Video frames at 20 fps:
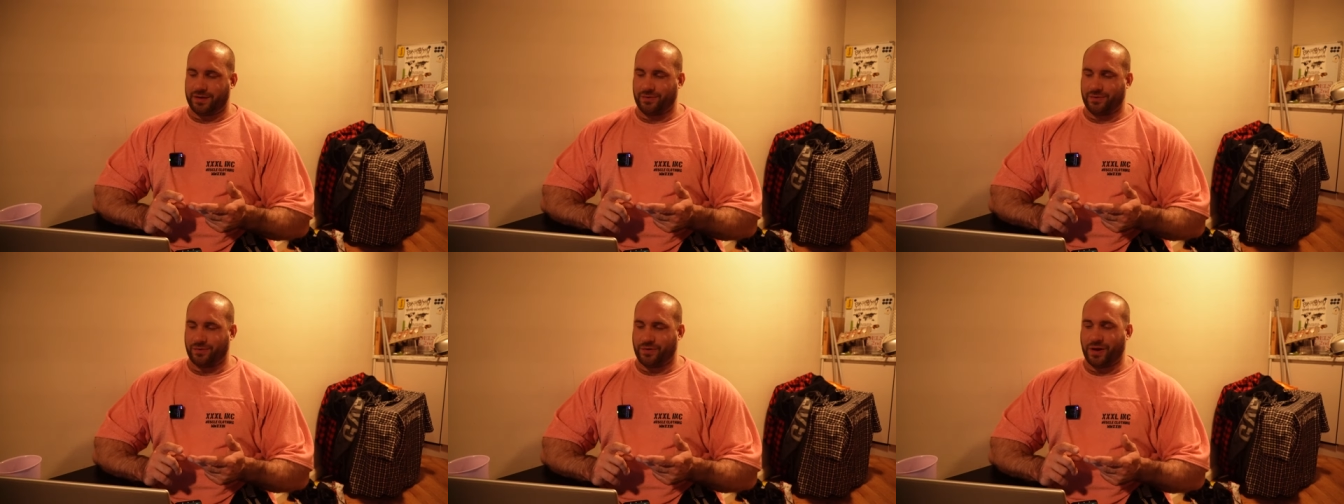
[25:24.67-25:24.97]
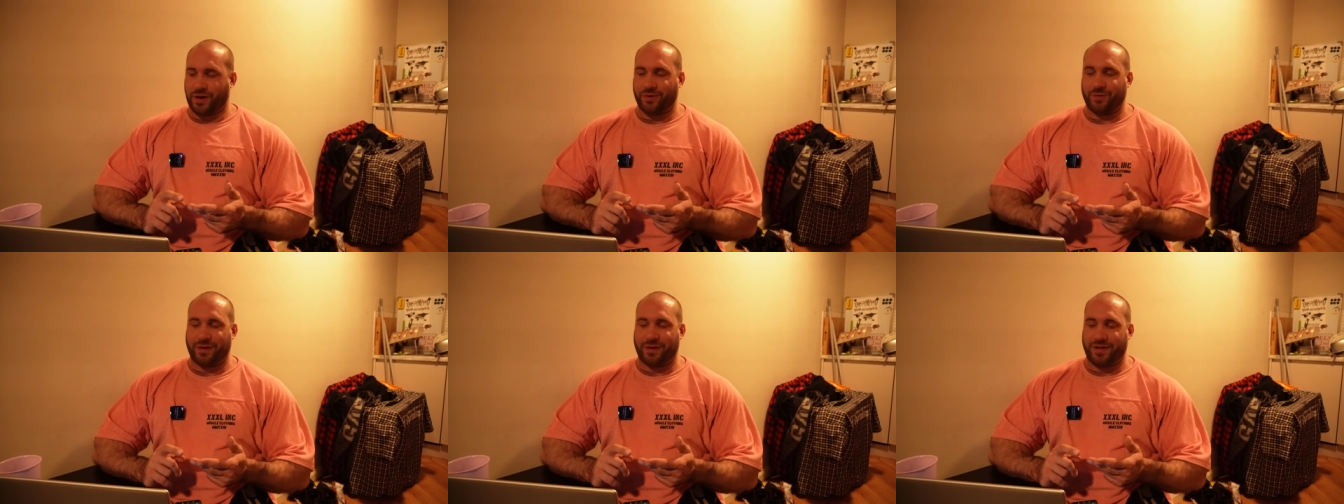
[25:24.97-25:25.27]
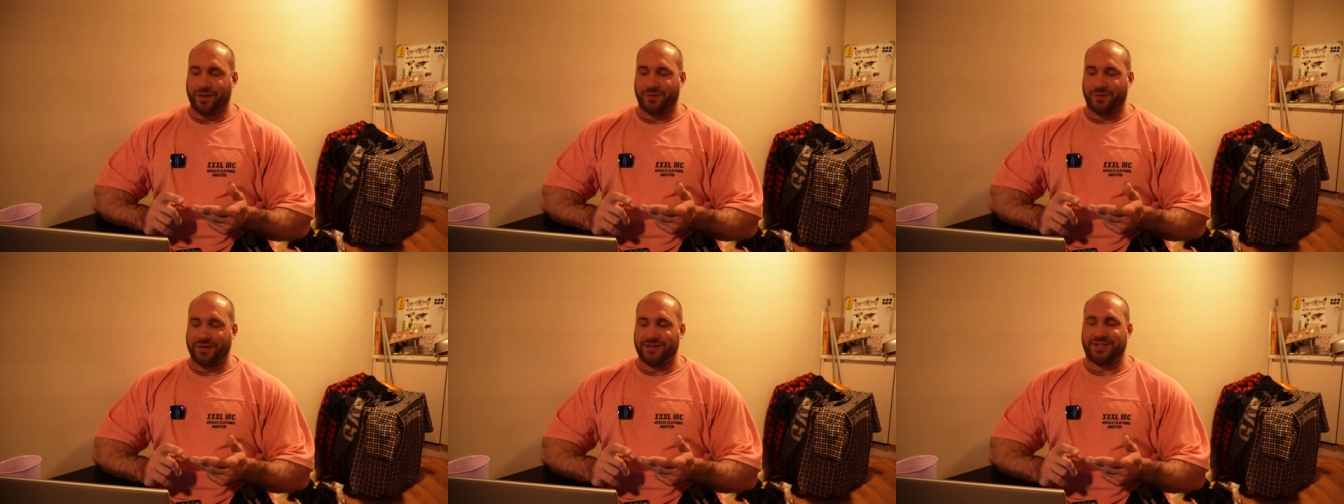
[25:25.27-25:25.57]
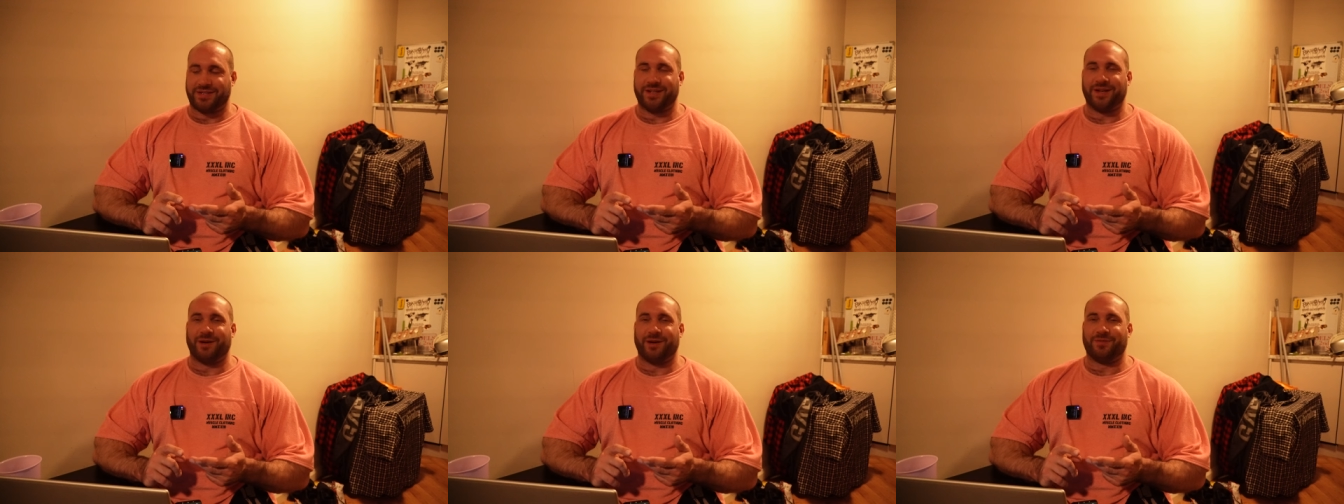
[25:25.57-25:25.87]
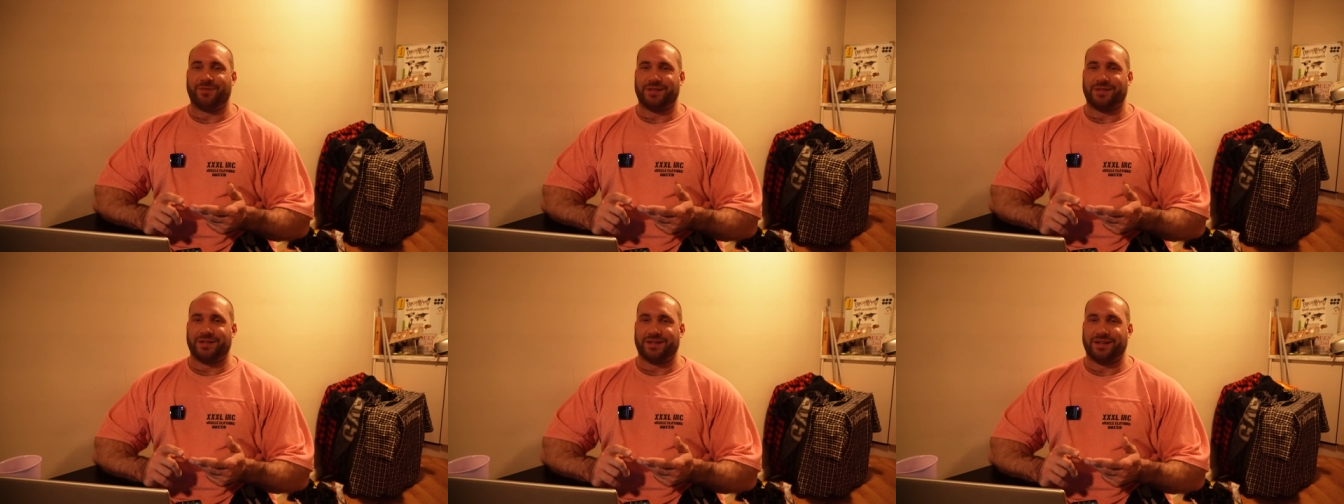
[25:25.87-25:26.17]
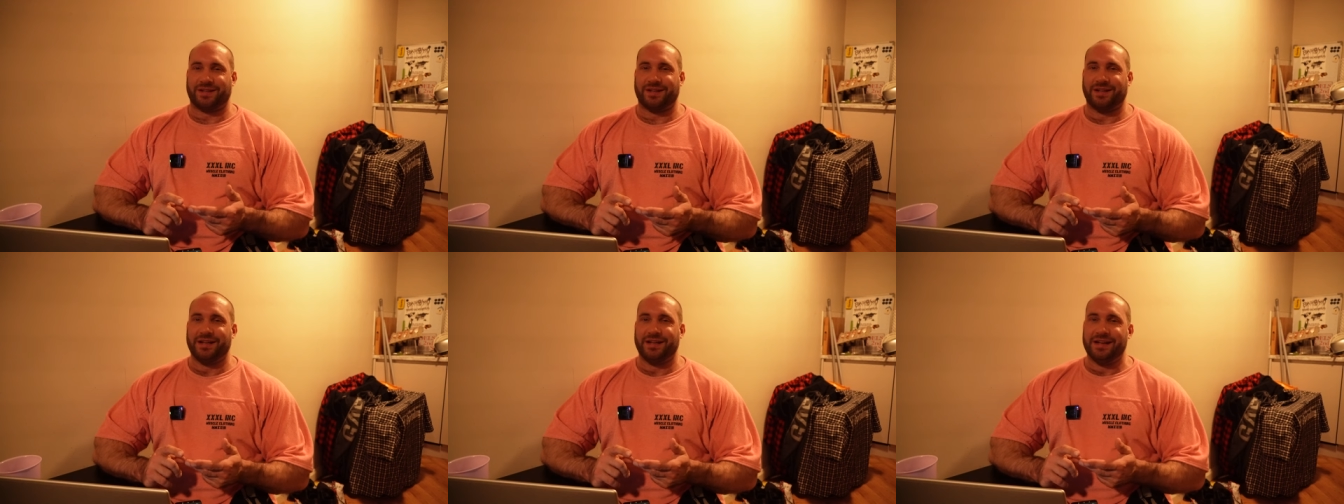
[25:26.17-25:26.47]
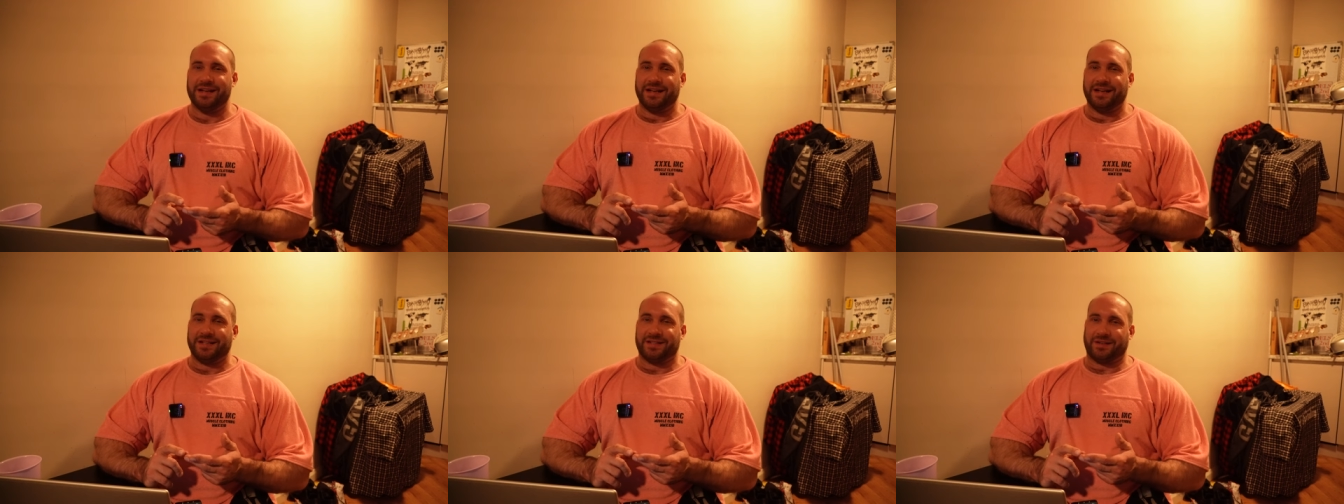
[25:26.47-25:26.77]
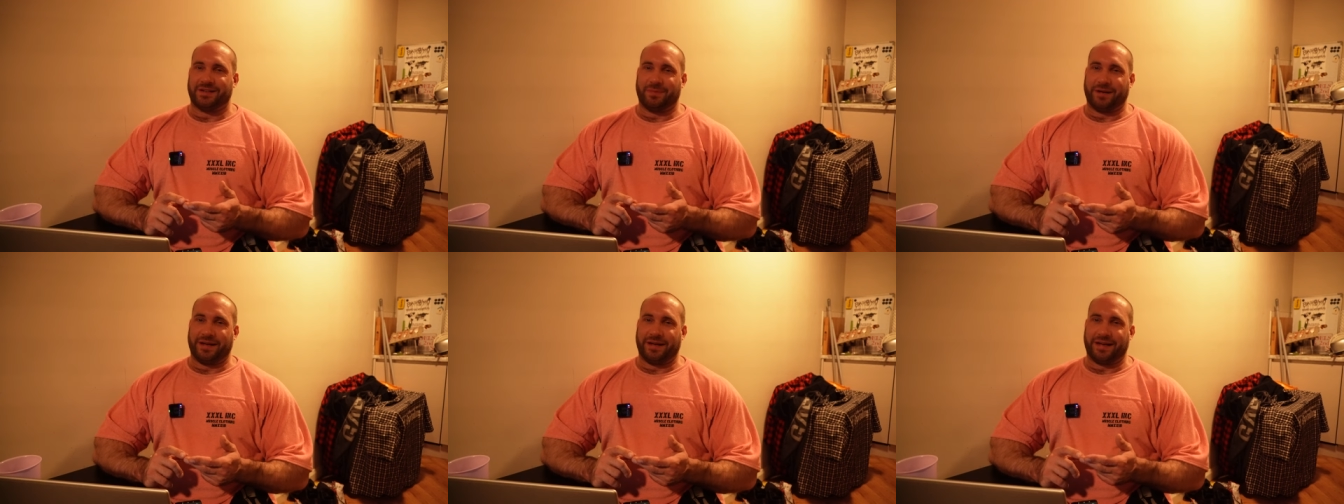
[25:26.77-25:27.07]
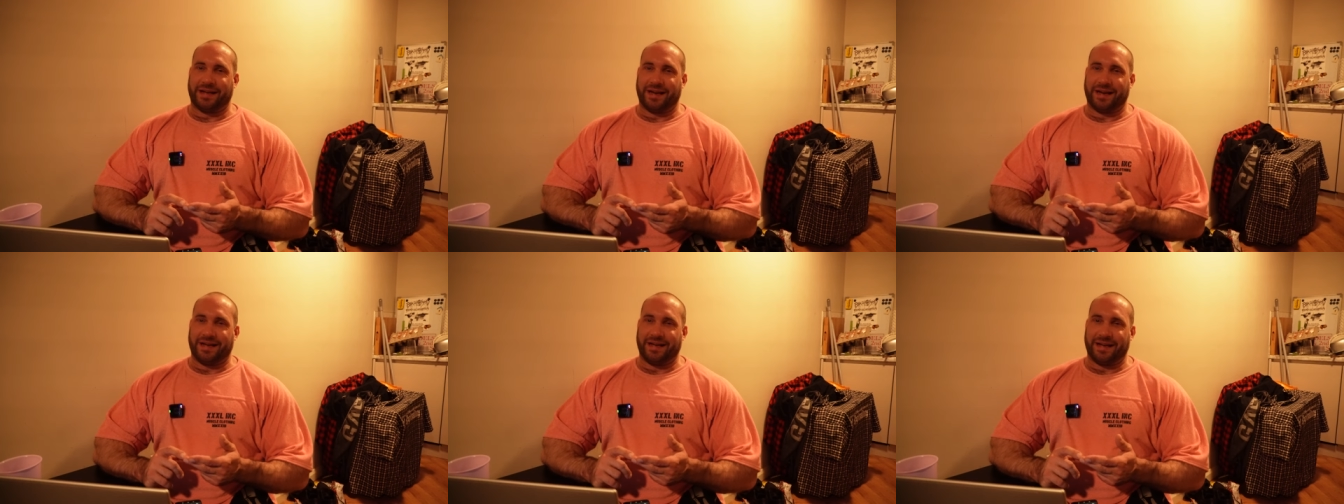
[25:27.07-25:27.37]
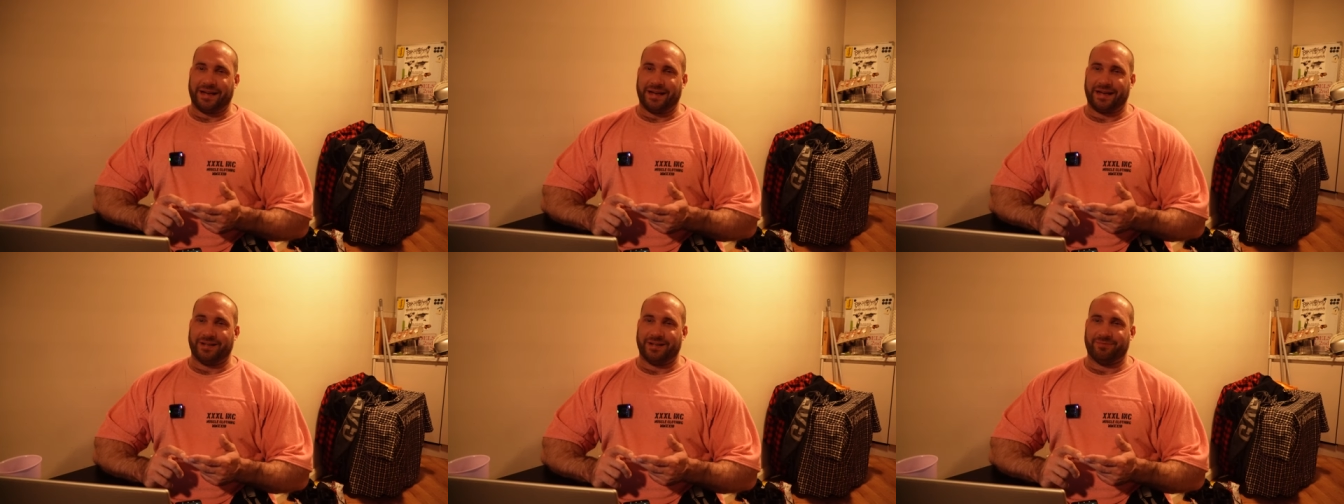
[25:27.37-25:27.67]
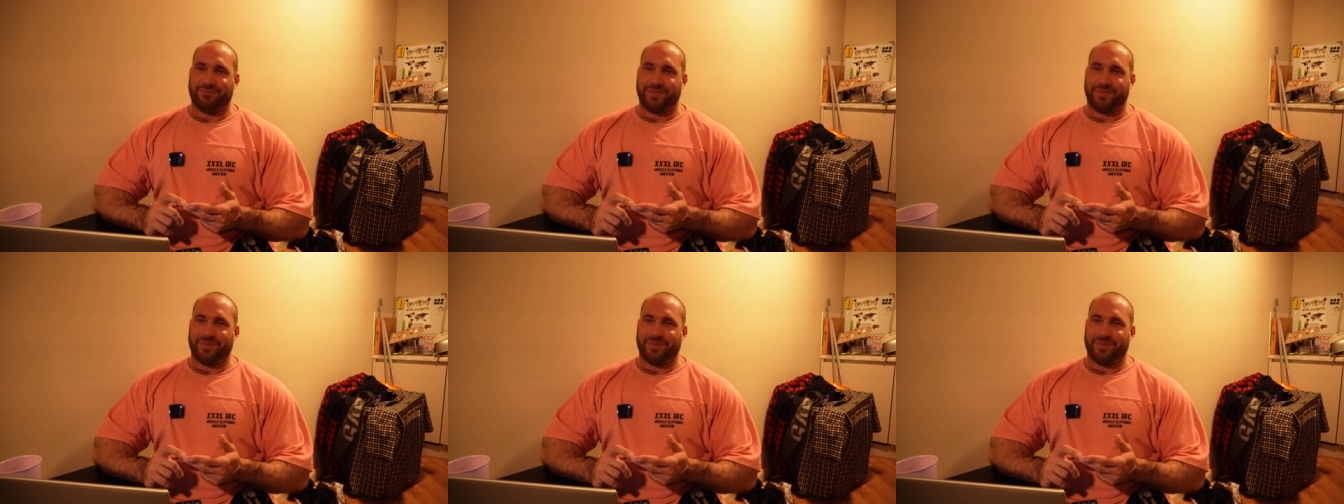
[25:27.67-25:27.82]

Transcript: you'll know whether it's enough to to be gaining